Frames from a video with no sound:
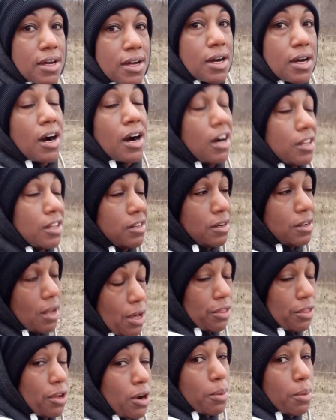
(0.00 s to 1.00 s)
another
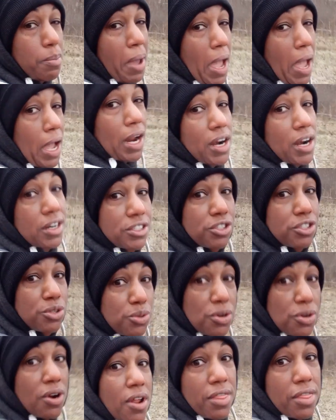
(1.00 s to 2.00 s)
pair sooner
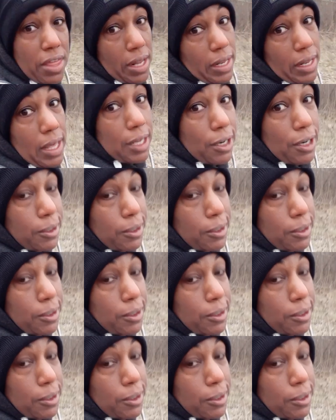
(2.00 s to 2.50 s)
than later.